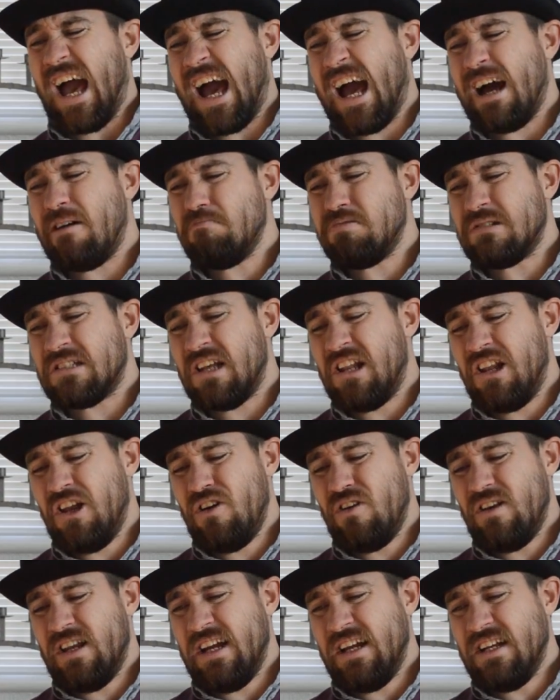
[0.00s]

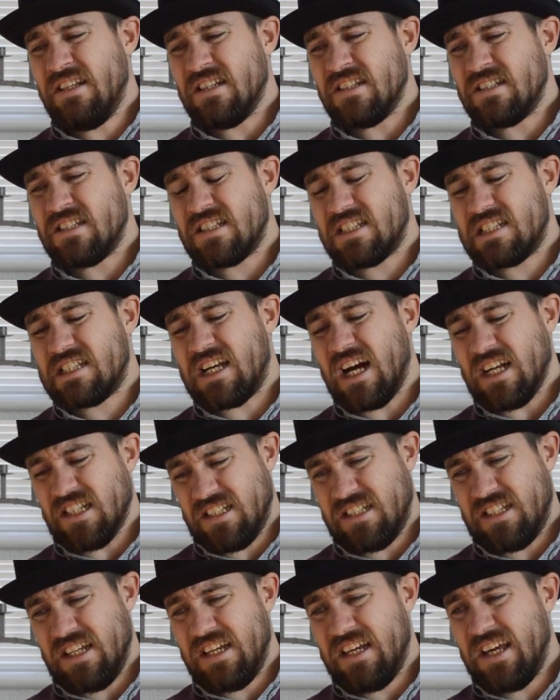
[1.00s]
absolutely
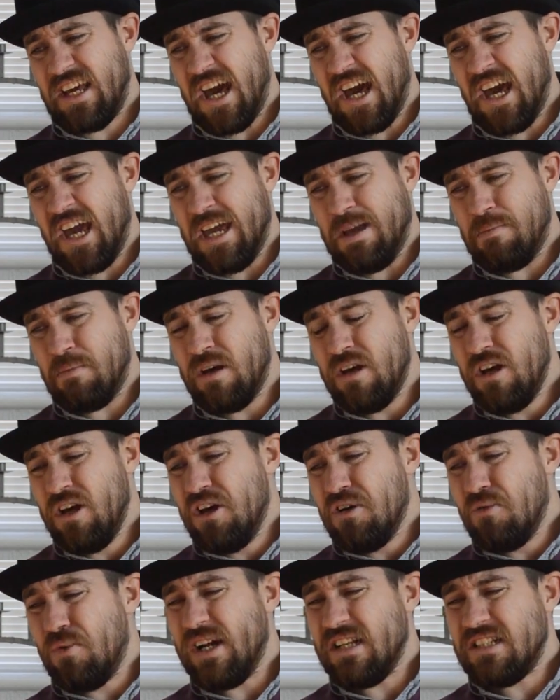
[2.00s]
disgusting game
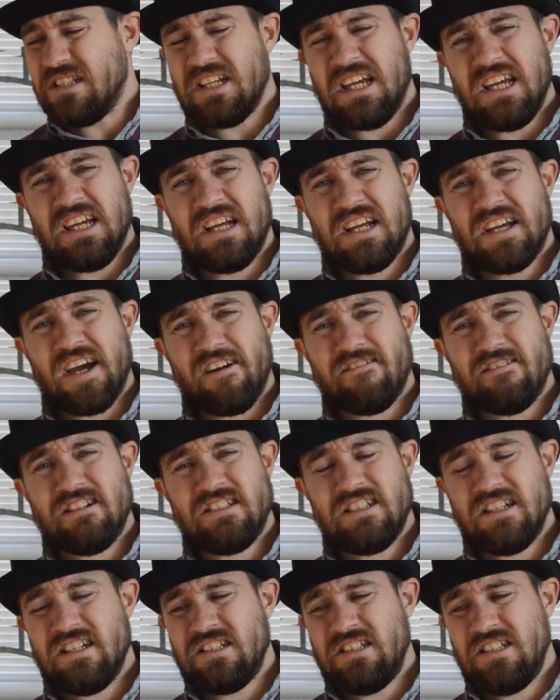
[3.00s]
which
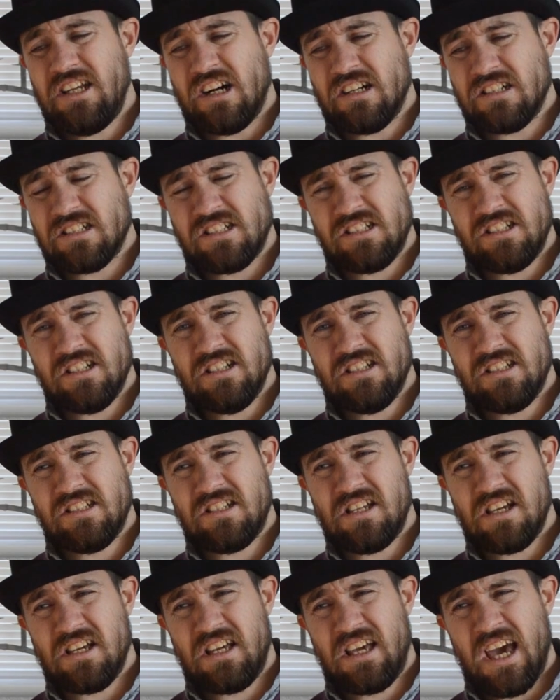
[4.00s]
encourages youngsters
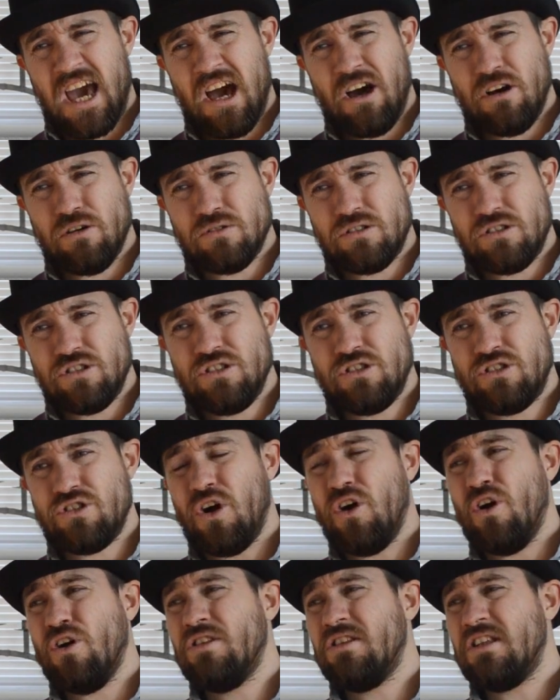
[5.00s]
to gouge
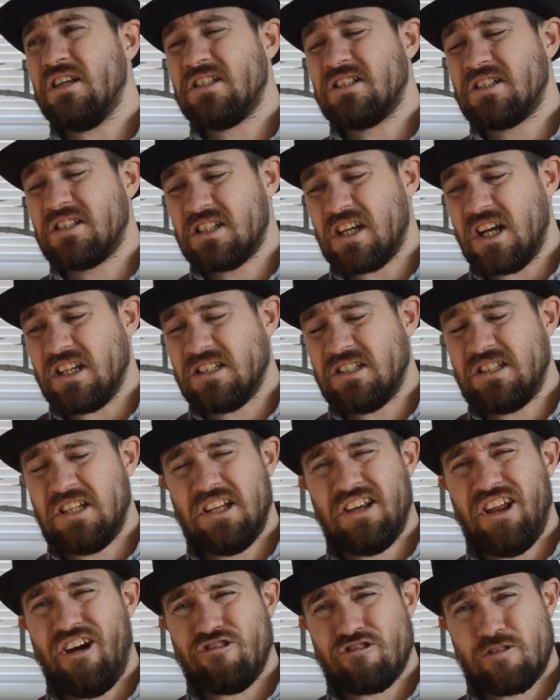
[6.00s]
on
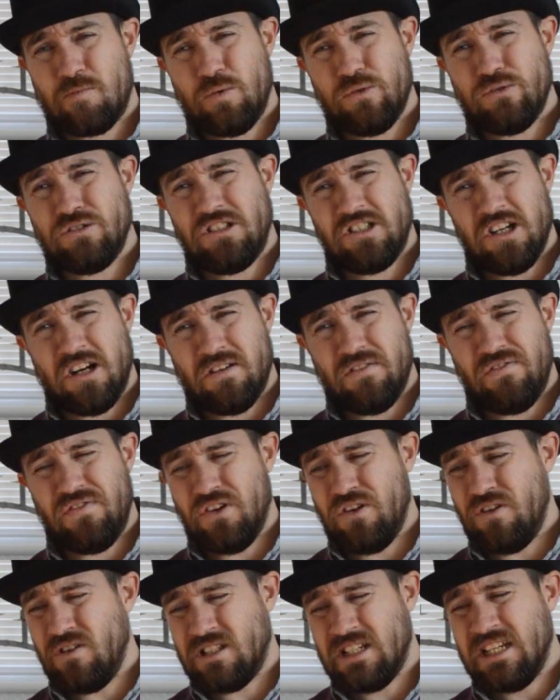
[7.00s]
disgusting, horrible junk
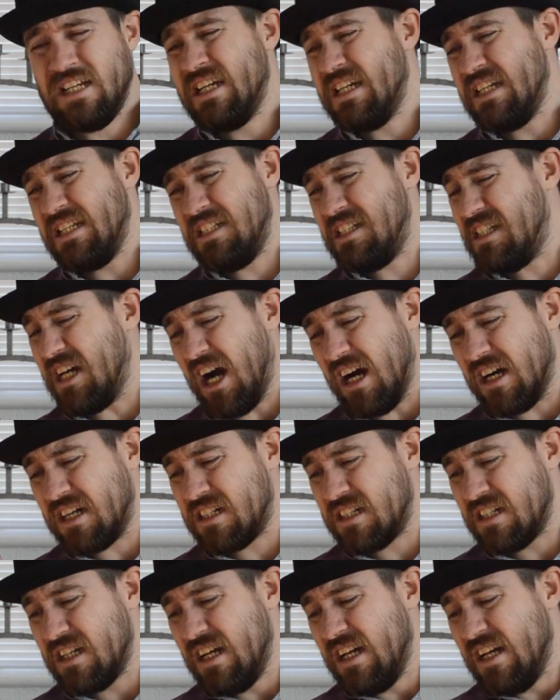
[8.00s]
food.
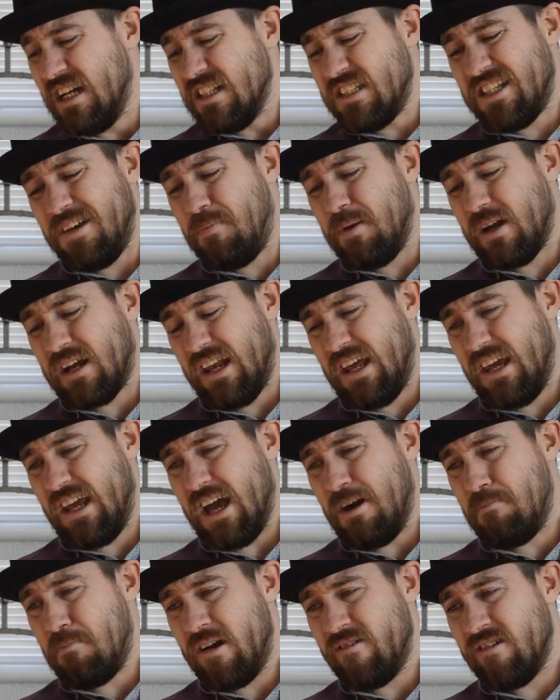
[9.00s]
Yuck. Typically
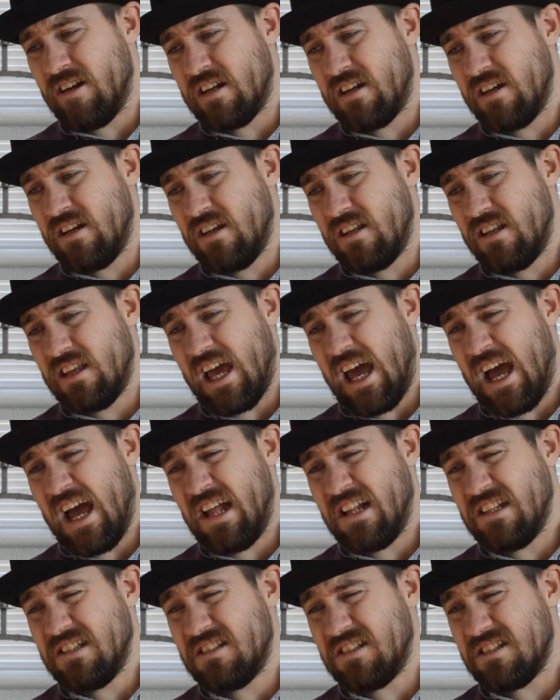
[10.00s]
American
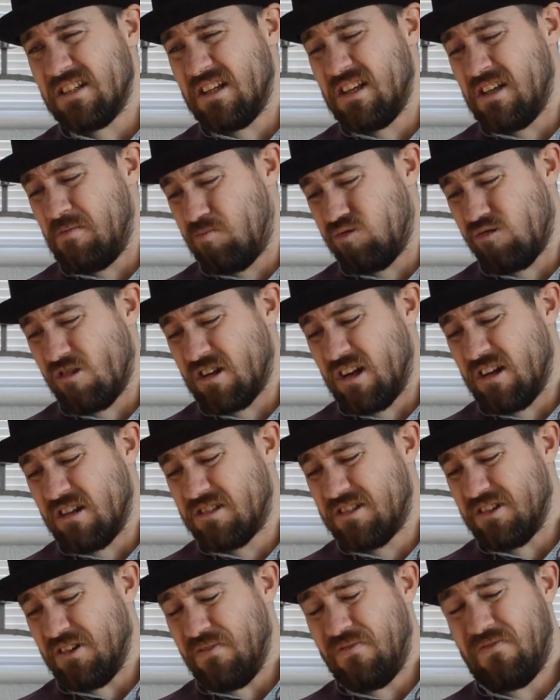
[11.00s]
and a
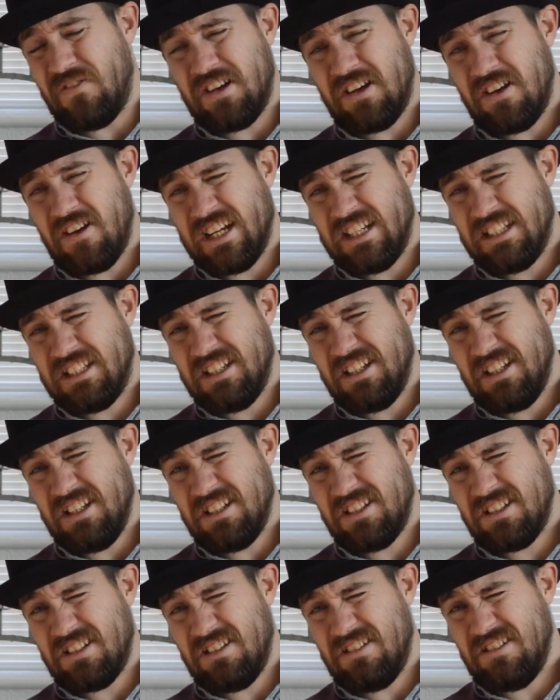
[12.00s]
product of the
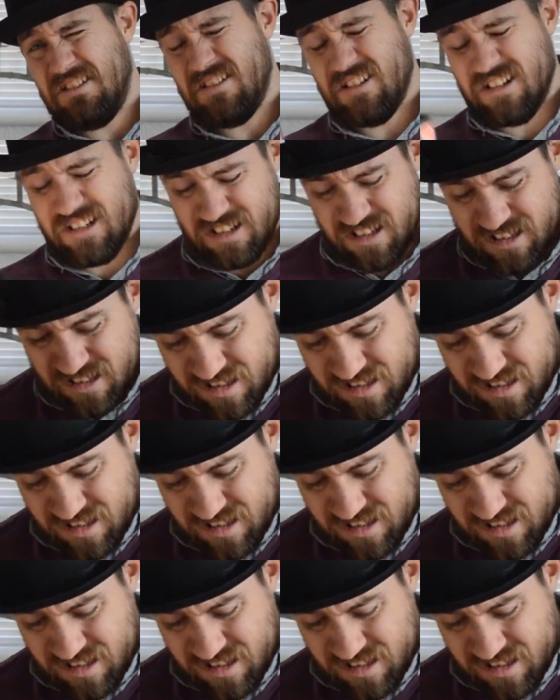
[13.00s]
90s. Ugh.